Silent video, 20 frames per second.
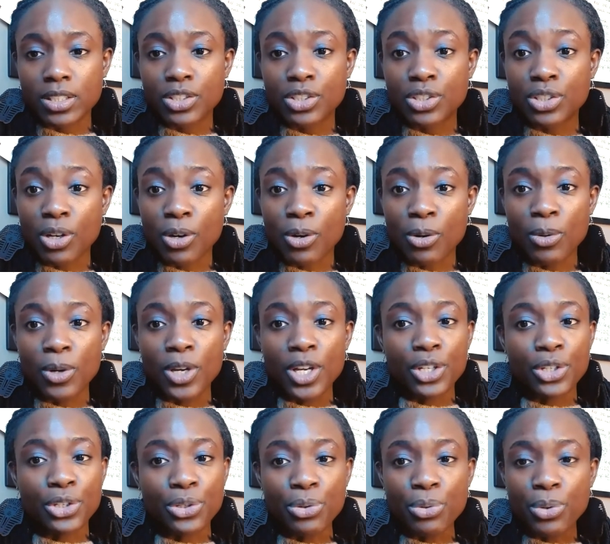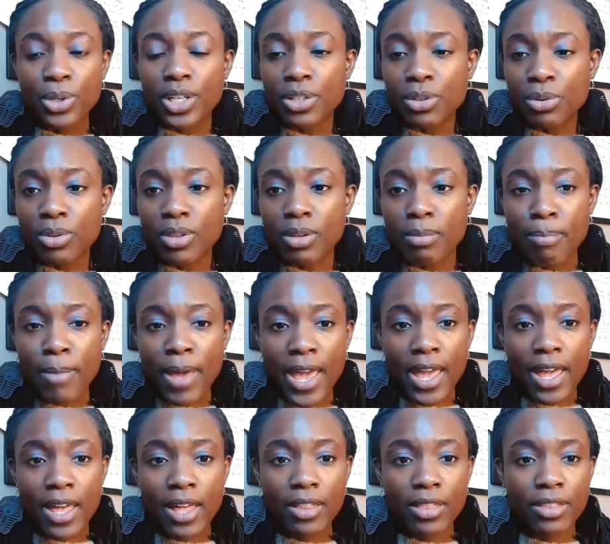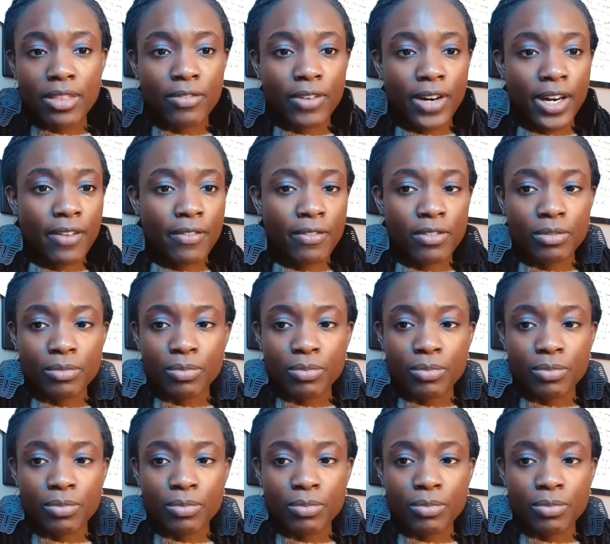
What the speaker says: So you can do the math, right?